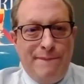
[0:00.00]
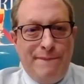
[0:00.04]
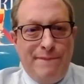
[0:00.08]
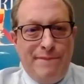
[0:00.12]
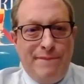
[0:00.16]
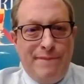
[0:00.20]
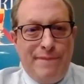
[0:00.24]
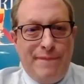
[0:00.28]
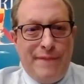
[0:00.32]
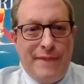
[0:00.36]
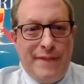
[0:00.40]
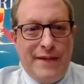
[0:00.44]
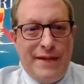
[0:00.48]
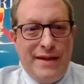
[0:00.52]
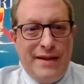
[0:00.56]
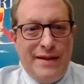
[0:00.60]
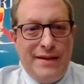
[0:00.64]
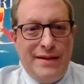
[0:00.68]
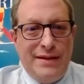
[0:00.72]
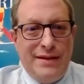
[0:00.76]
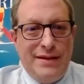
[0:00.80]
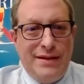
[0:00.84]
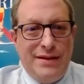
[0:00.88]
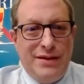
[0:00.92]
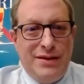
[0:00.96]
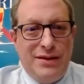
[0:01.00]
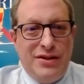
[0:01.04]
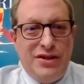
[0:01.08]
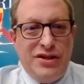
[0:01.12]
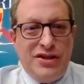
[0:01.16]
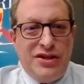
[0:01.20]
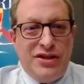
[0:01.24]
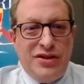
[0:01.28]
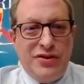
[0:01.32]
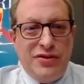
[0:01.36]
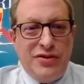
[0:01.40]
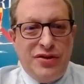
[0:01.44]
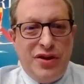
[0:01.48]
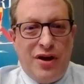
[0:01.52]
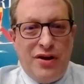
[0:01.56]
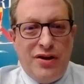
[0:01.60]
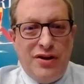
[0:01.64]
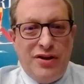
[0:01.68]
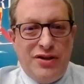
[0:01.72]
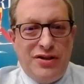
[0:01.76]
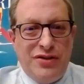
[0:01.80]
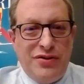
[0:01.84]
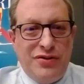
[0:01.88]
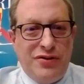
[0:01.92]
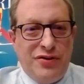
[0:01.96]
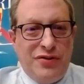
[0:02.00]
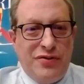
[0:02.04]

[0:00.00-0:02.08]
Okay, awesome. Thank you so much.